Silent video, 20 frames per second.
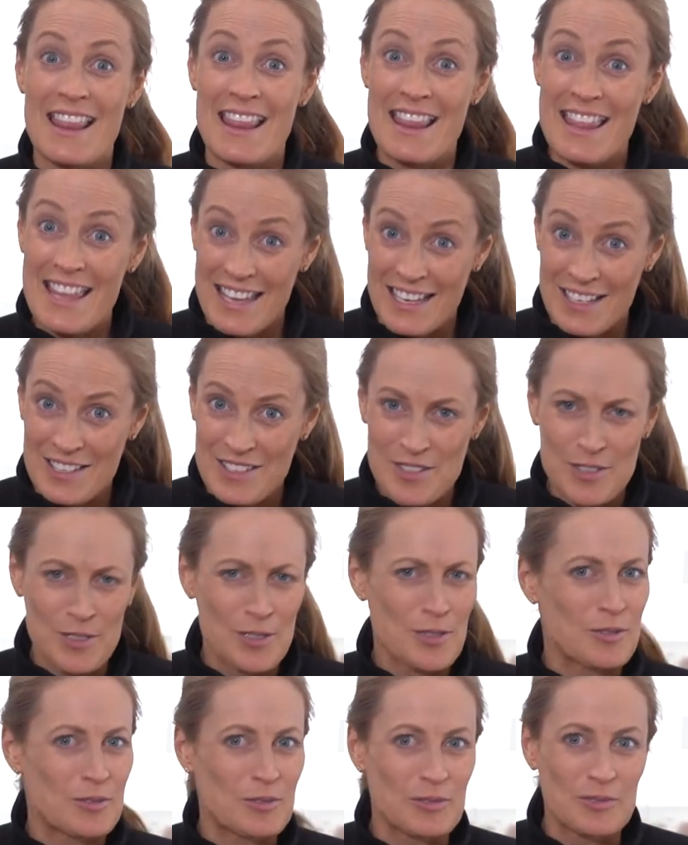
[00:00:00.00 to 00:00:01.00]
this
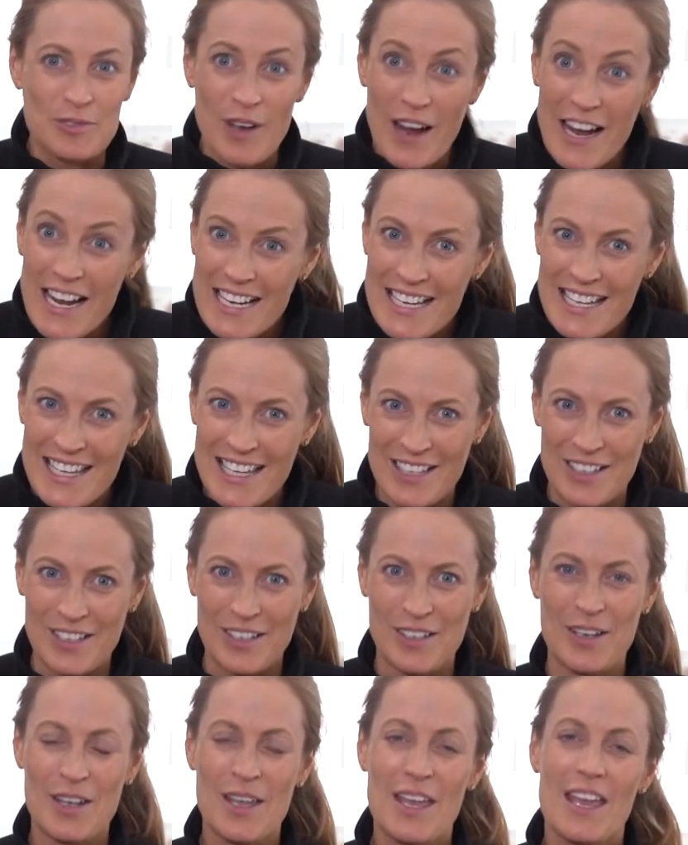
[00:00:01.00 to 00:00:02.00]
right
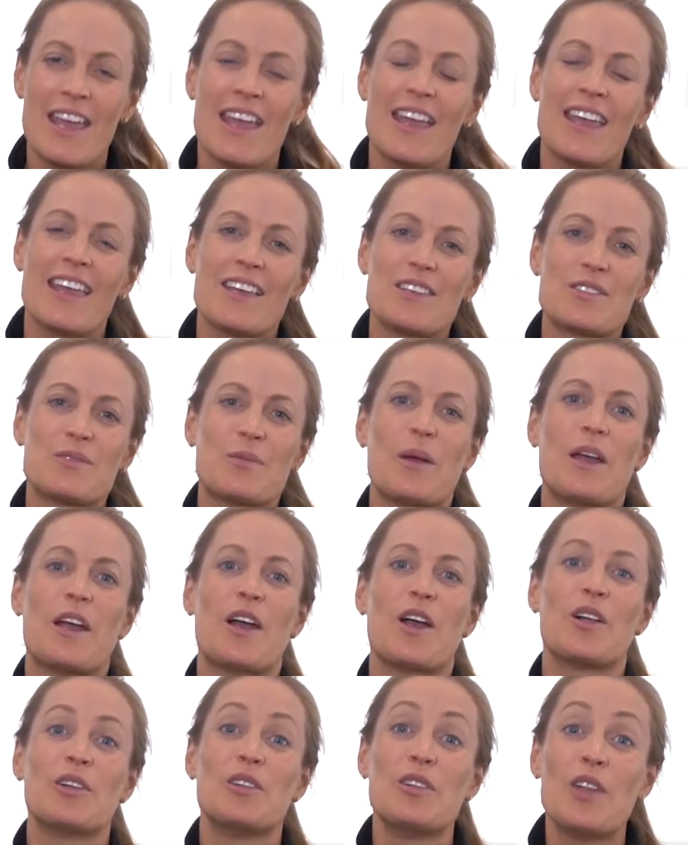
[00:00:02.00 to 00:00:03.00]
here is
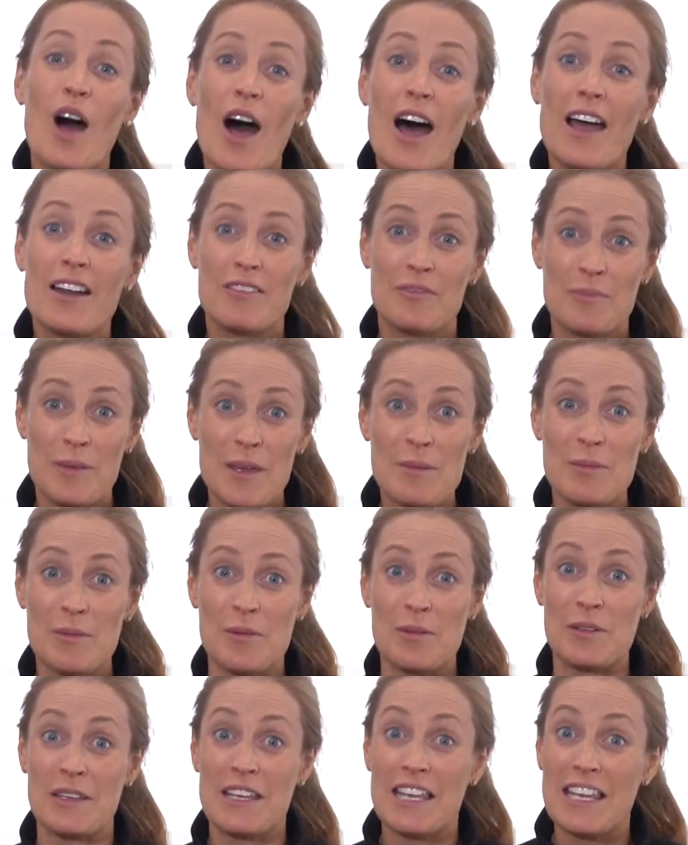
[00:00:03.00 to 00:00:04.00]
where a lot of
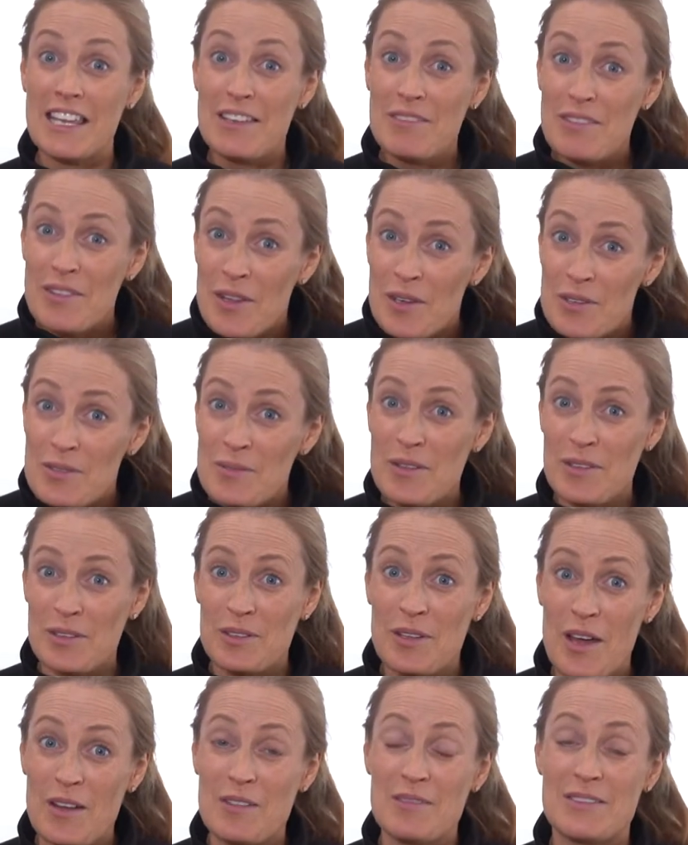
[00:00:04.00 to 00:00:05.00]
people, even those with a
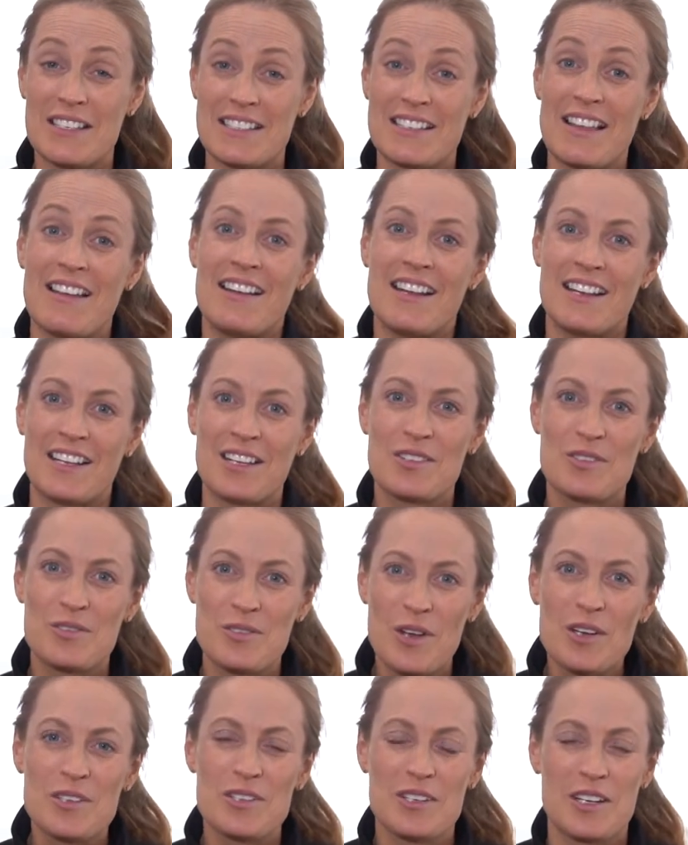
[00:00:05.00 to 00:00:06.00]
lot of design and
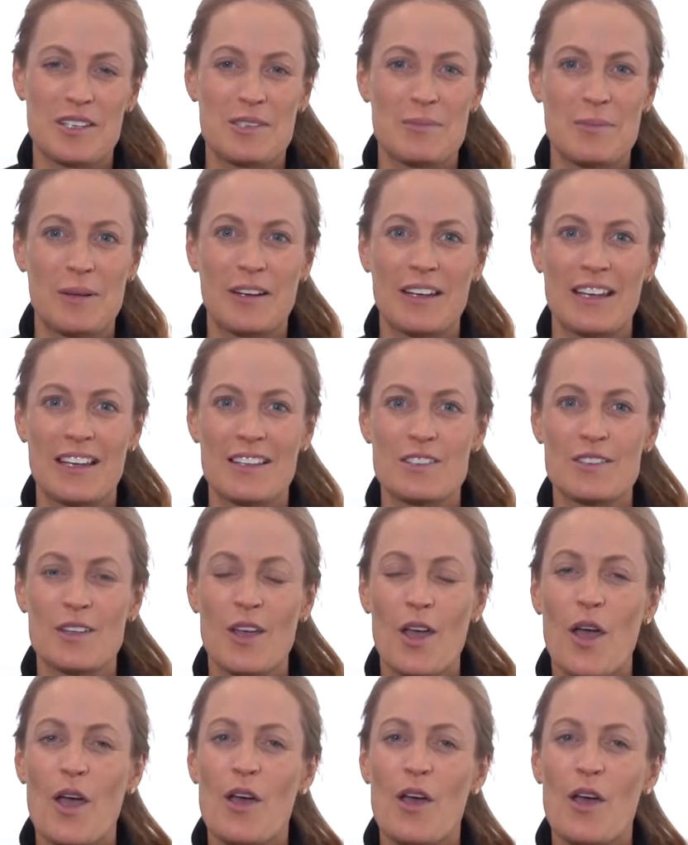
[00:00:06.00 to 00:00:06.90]
construction experience,